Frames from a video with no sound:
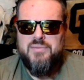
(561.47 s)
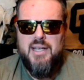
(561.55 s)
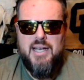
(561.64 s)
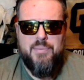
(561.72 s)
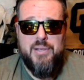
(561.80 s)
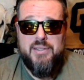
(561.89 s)

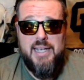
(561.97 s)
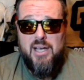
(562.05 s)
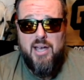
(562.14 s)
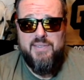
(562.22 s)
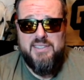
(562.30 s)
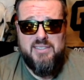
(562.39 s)
But they
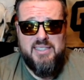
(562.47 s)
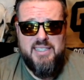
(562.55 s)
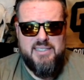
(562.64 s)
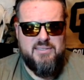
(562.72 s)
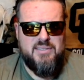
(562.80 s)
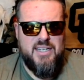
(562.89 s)
obviously
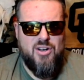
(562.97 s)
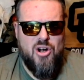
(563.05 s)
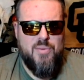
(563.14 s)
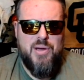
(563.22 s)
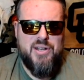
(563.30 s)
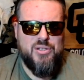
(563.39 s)
didn't, and
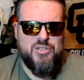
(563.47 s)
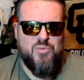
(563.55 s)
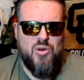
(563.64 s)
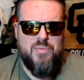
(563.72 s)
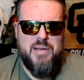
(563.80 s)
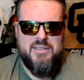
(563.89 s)
Harbaugh knows
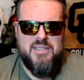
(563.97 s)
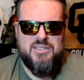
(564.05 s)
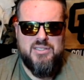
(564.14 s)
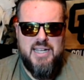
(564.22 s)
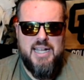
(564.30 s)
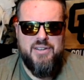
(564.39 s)
more about
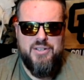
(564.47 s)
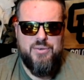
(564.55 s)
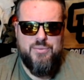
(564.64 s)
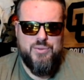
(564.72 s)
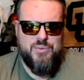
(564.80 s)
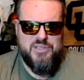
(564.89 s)
this than I do,
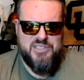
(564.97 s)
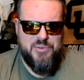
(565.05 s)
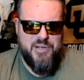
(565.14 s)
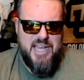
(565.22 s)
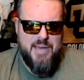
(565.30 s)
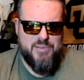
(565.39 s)
and we'll see
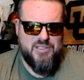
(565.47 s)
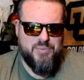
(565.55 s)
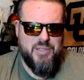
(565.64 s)
what happens.